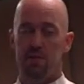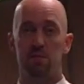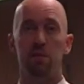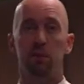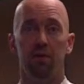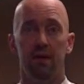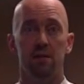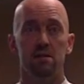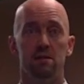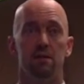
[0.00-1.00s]
some simple
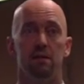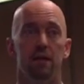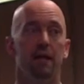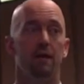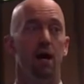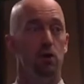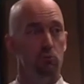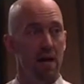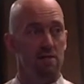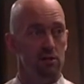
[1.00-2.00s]
things, like a
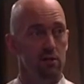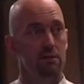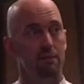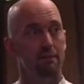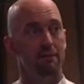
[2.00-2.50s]
new pastor.